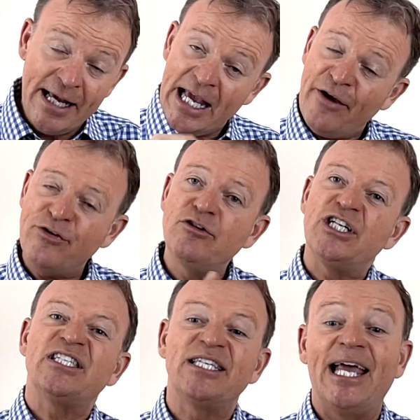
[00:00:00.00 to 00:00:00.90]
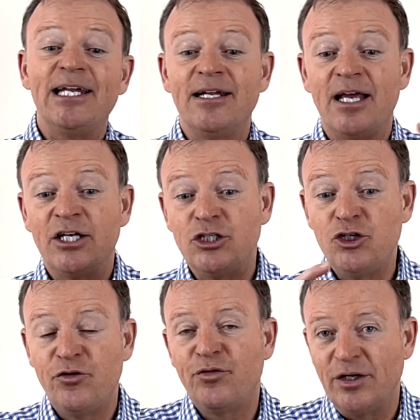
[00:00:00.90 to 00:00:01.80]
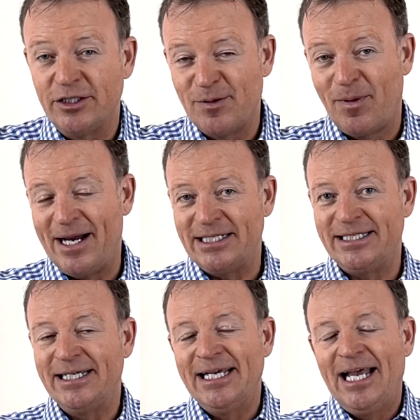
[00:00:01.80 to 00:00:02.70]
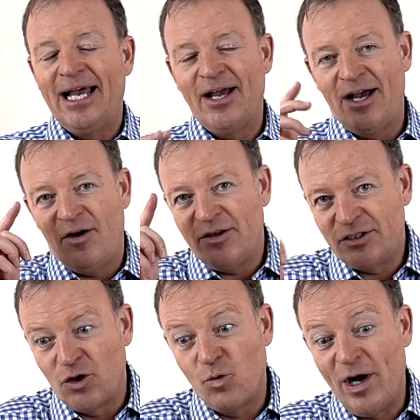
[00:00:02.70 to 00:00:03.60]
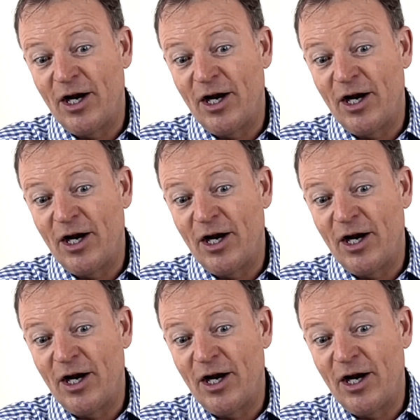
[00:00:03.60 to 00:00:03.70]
If you just said, and do you feel depressed, sort of 1